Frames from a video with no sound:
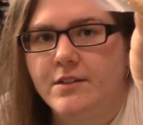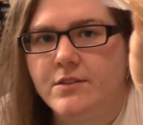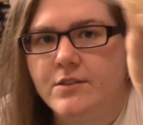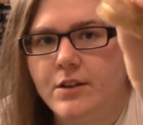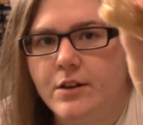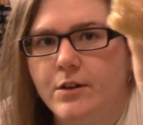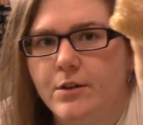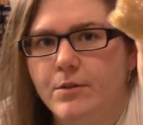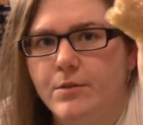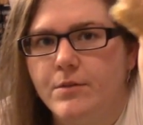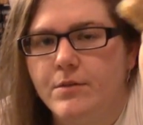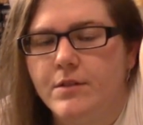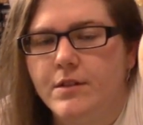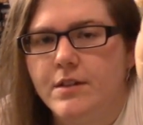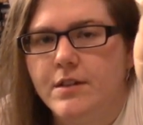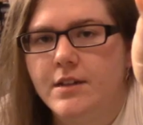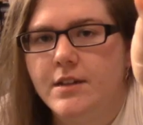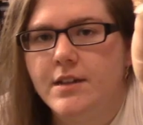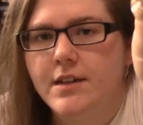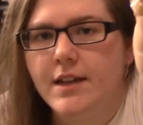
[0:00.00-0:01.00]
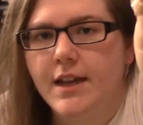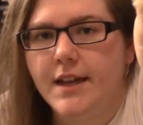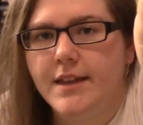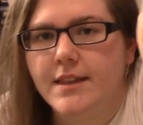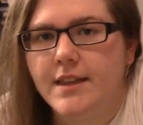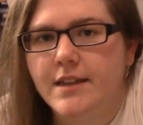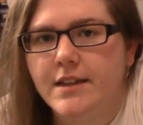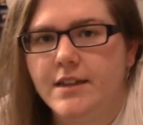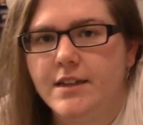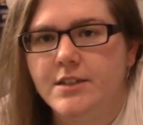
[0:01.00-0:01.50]
so I
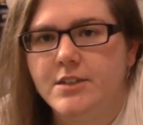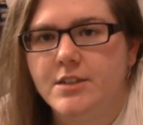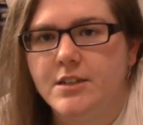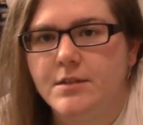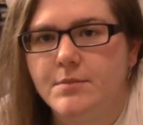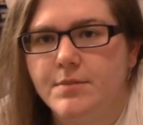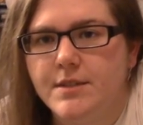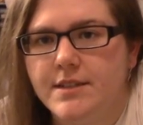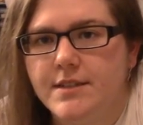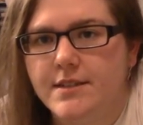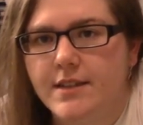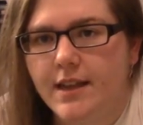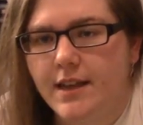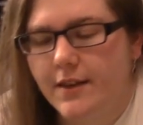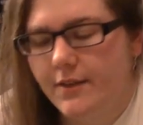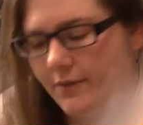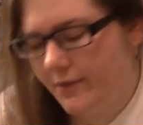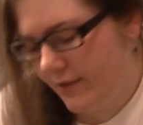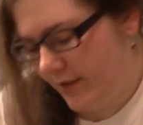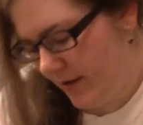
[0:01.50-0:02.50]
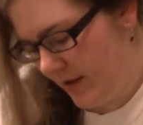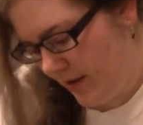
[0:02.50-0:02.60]
think I should be safe.